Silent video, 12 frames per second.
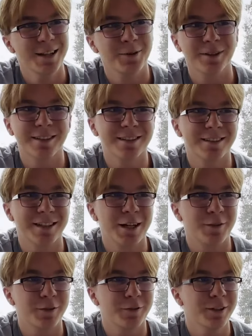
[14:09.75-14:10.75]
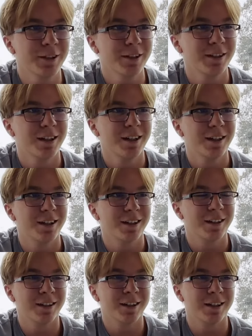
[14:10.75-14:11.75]
We tested everything.
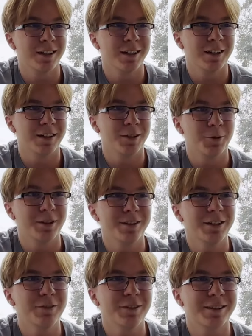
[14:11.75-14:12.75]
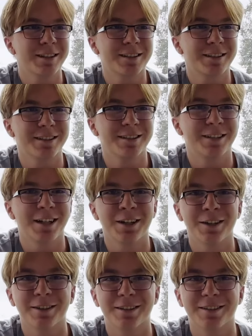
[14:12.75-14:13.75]
We even tested
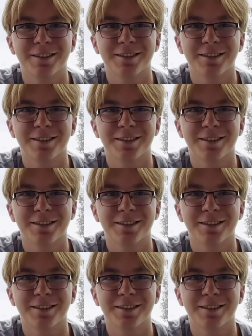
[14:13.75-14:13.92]
Giant,